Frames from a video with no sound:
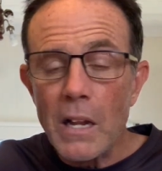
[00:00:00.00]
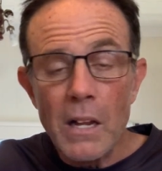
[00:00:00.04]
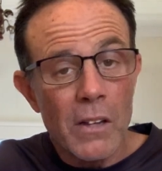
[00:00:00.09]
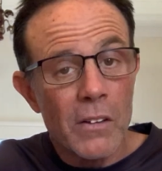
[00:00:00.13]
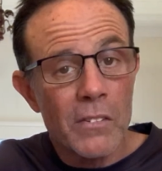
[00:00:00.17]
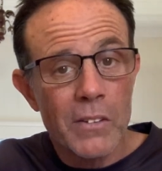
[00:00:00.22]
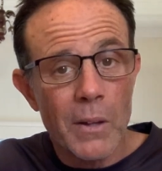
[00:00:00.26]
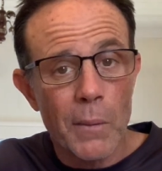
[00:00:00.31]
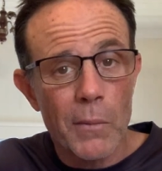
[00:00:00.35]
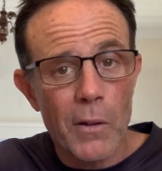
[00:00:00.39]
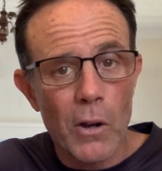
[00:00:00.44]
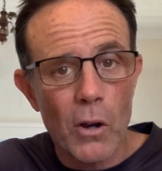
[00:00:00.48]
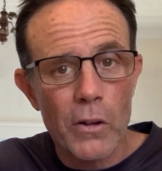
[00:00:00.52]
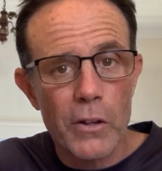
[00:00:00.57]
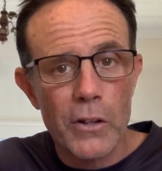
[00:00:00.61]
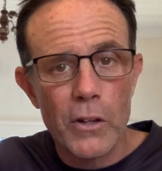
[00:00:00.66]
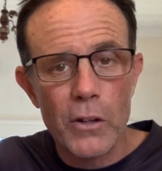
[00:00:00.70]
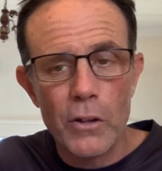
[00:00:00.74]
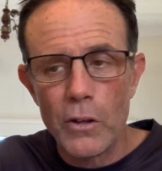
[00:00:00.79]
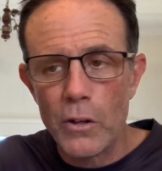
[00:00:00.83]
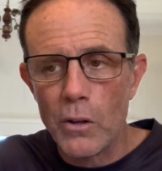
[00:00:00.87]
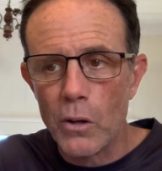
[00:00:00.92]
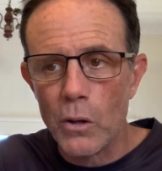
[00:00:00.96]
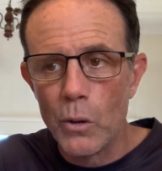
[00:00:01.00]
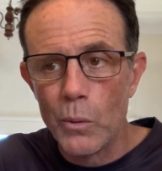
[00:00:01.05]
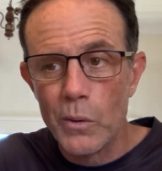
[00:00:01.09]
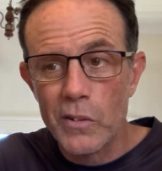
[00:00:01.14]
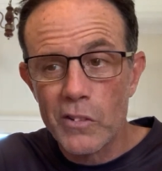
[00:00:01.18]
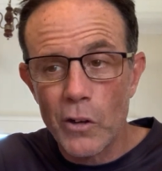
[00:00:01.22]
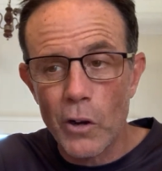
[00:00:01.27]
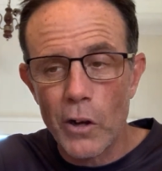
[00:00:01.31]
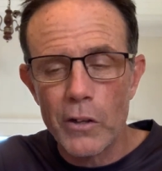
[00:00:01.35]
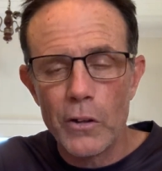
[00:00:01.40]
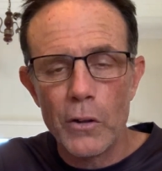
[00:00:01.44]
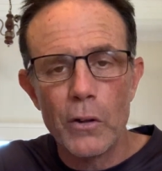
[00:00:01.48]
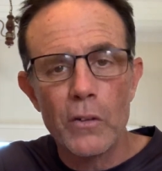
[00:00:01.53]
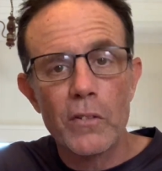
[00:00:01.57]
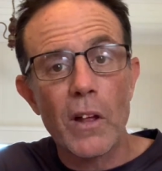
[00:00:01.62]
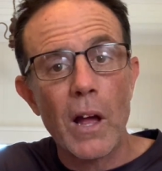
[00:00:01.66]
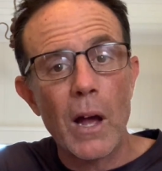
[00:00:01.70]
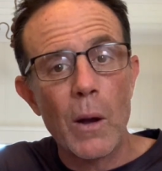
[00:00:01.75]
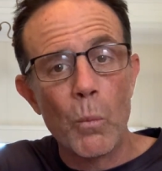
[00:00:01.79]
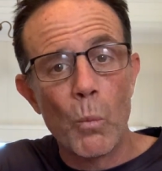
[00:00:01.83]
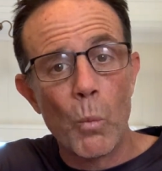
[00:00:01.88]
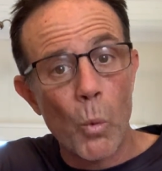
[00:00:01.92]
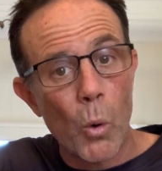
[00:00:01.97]
some of the lures I use
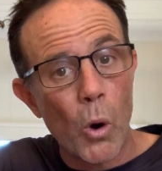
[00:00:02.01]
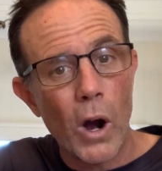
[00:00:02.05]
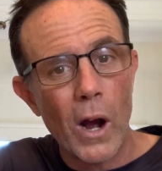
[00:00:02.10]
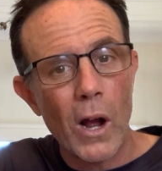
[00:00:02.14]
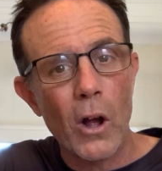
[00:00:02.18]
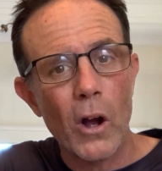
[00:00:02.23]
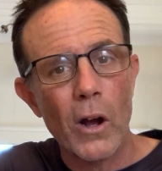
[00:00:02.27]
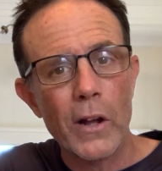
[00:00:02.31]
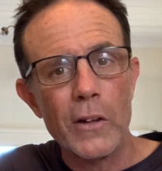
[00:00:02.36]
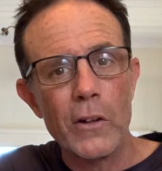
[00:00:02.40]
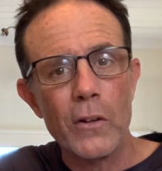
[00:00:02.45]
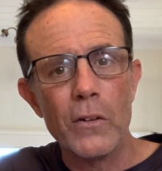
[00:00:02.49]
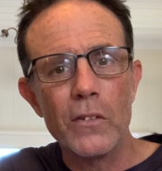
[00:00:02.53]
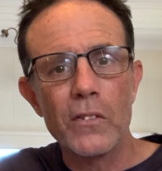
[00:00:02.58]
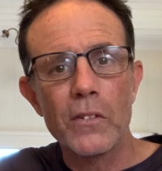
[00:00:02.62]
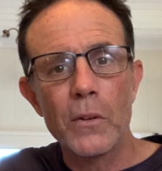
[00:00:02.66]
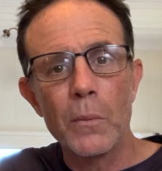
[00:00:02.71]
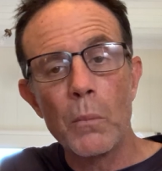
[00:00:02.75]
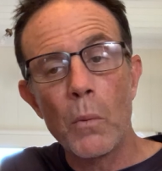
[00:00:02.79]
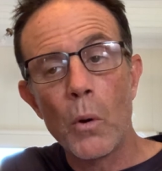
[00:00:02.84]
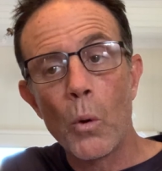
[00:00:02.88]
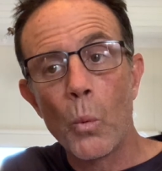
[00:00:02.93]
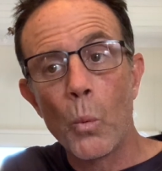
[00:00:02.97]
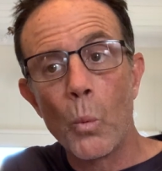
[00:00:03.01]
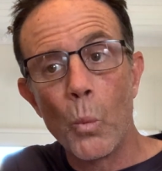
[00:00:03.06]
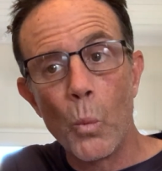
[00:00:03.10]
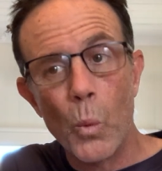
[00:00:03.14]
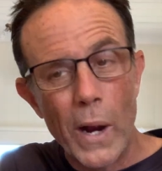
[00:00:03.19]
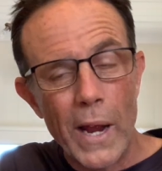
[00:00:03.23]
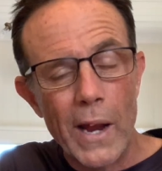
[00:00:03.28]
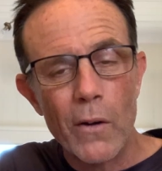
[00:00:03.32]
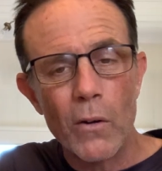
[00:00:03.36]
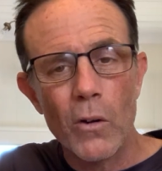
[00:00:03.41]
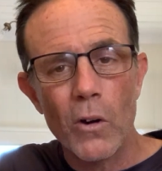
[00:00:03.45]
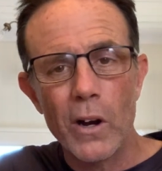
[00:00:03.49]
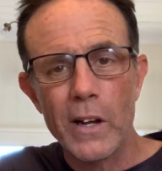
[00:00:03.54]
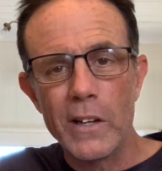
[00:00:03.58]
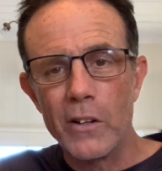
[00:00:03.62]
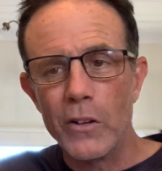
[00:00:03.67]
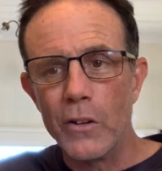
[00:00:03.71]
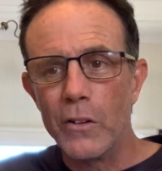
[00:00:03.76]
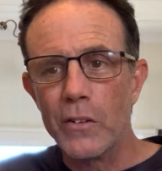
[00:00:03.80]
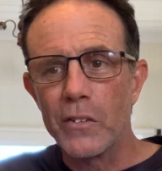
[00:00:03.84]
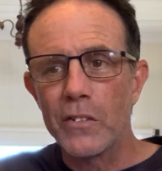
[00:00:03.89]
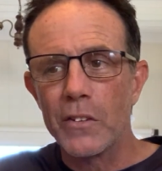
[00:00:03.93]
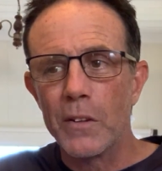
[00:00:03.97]
and why I use them, where I
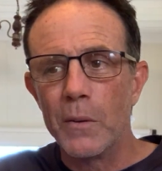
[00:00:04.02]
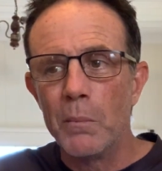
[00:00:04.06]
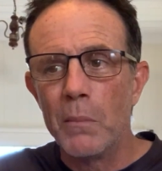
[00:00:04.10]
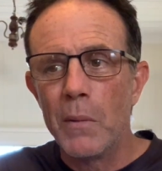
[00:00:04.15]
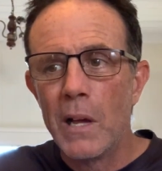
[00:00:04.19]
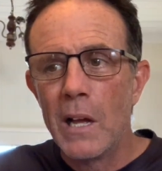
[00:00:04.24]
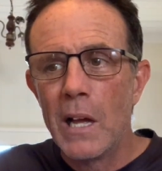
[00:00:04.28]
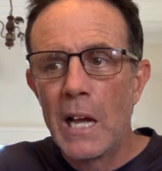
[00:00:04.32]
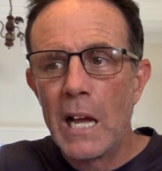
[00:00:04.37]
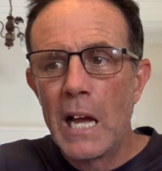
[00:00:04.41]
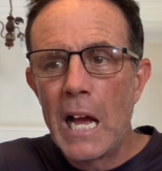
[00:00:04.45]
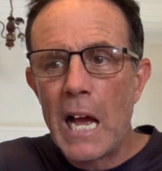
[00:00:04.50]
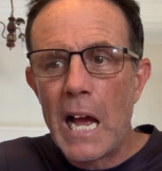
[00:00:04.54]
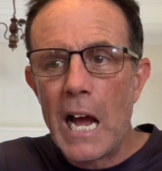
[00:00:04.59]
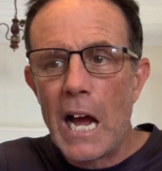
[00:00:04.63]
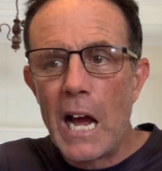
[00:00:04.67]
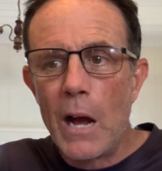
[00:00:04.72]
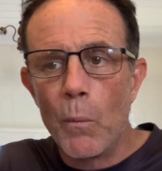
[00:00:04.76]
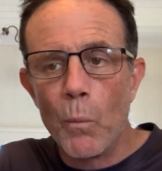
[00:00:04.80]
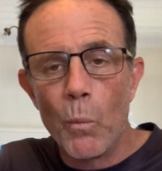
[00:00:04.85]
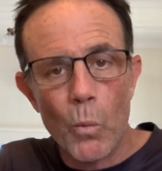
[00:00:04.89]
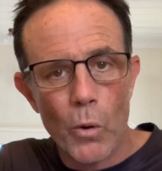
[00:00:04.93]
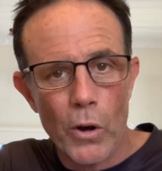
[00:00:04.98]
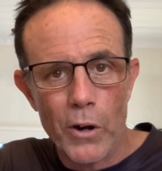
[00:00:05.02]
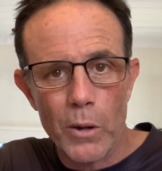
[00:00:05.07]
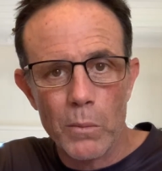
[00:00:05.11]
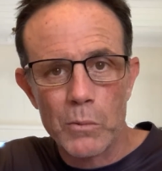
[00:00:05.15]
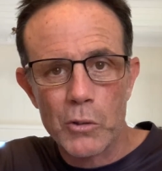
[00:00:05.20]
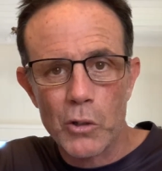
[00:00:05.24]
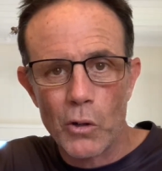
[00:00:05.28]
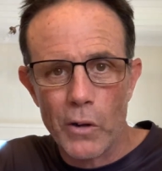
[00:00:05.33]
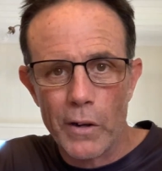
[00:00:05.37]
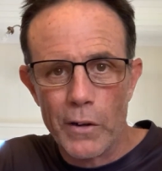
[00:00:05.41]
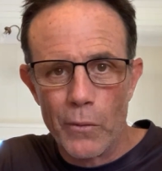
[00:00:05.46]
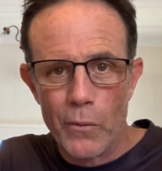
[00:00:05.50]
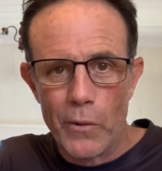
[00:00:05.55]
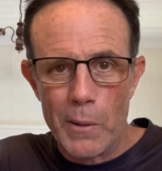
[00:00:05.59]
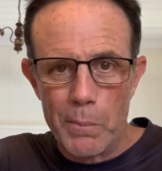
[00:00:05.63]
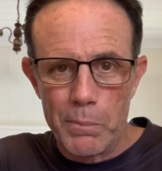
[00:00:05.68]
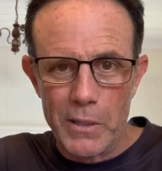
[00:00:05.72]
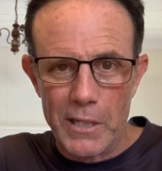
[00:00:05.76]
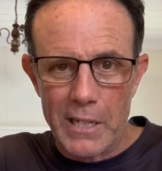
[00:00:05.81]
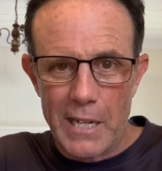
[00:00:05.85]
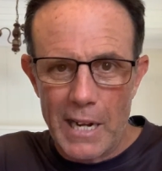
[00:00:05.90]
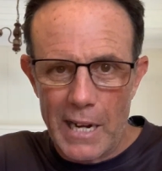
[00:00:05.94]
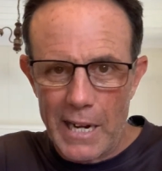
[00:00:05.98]
use them, and what I'm trying to
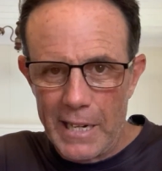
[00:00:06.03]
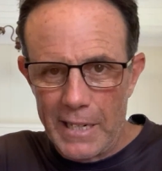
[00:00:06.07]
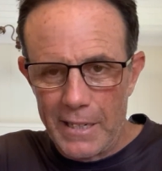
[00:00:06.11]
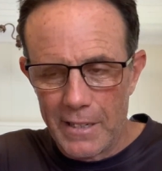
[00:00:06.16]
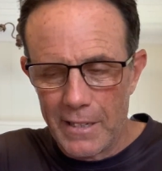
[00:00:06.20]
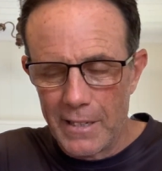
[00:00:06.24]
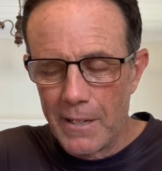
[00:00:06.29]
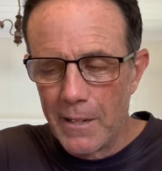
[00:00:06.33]
replicate.